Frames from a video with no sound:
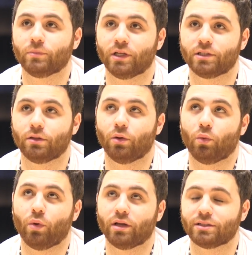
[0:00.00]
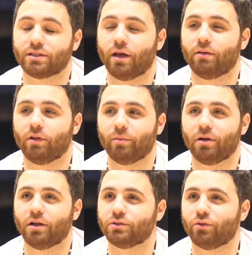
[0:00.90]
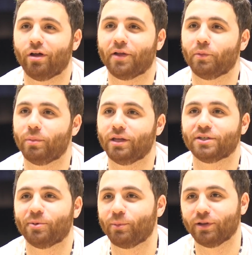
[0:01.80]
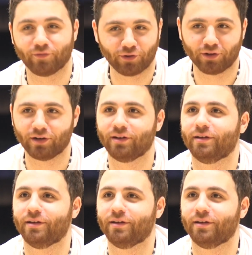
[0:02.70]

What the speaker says: It's in the west side of Lebanon, so right on the beach. I'm gonna be living good.